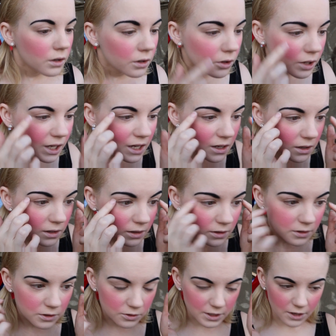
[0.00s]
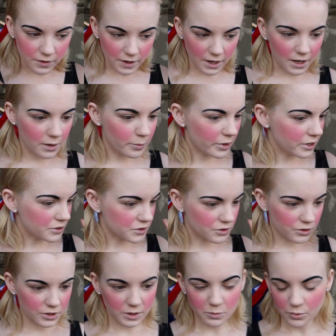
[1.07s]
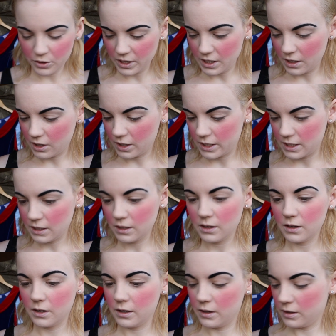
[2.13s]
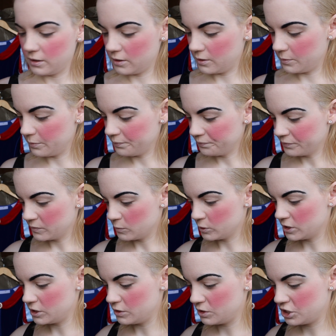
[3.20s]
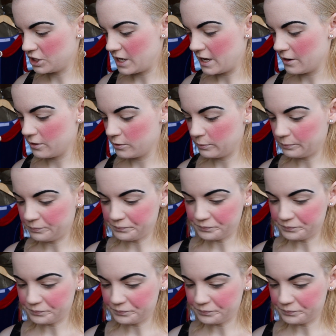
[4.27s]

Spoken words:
Okay, so now the eyebrows are looking pretty good. We're gonna do shadow.